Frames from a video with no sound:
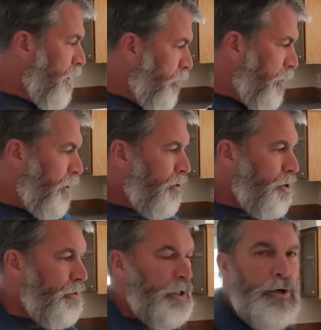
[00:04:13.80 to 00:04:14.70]
and we get
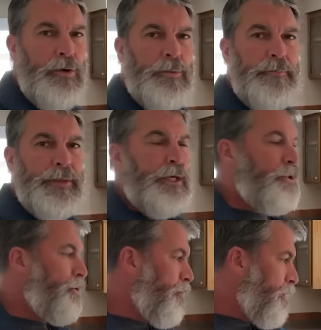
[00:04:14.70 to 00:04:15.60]
you in a home.
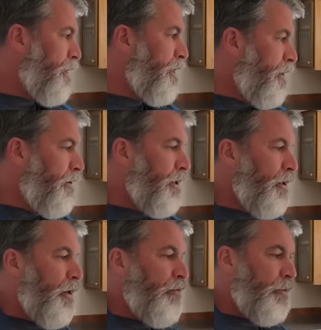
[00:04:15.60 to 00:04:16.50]
So you can literally,
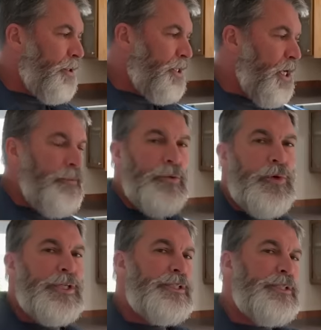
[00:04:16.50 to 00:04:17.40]
from the time you're
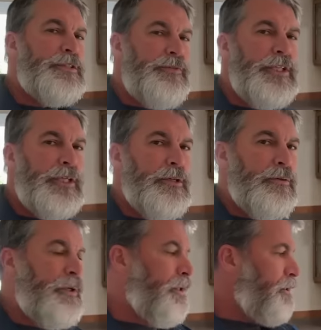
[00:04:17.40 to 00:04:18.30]
watching this
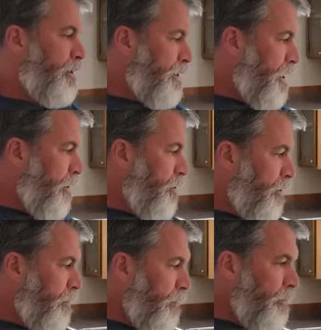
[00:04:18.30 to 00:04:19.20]
video to the time you
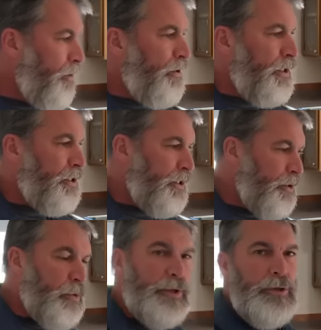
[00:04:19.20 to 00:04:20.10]
can be moving into
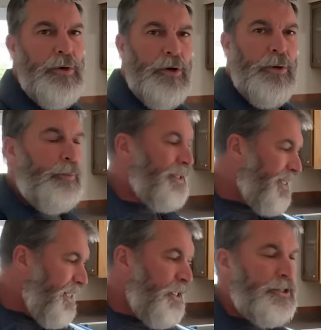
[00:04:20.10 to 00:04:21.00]
your new home with
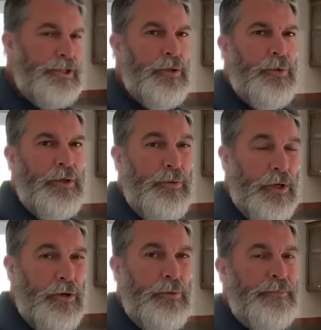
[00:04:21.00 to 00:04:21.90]
keys to your new
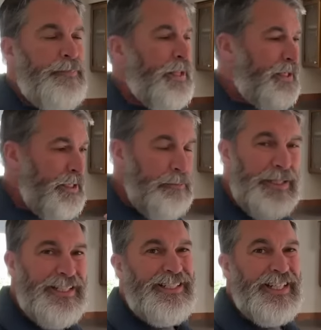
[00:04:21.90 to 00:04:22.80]
home, can
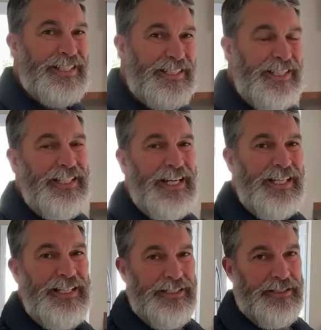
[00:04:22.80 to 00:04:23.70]
be 60
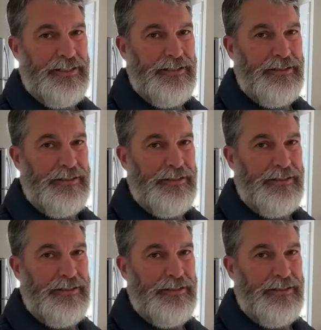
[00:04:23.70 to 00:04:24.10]
days.